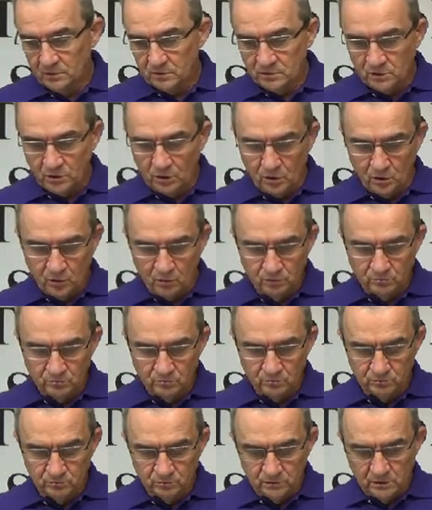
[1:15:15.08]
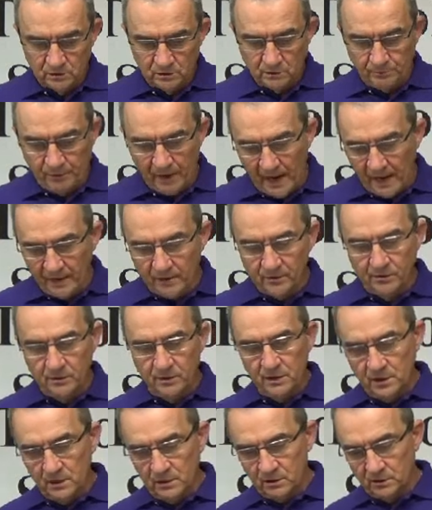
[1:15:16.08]
so the
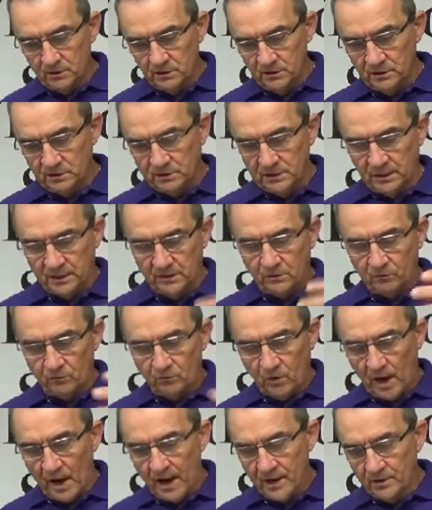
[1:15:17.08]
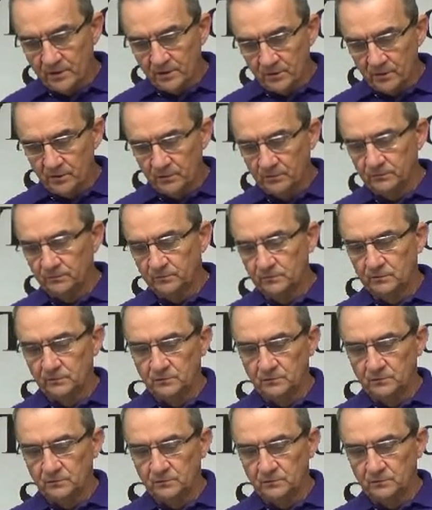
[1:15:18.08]
pattern here is that the writer